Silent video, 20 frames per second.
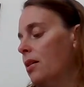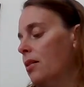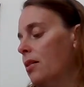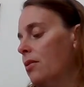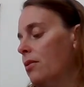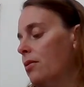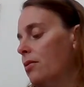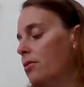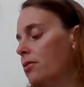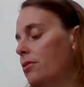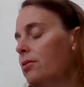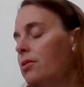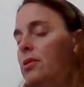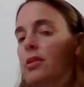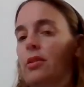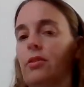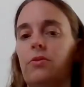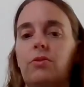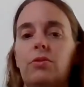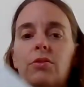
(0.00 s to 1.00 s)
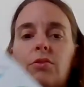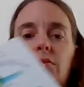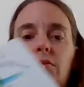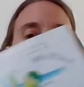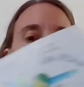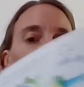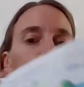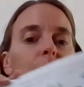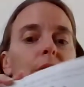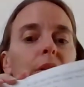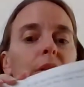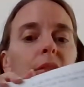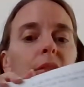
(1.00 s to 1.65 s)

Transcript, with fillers: Arr, yells the crew.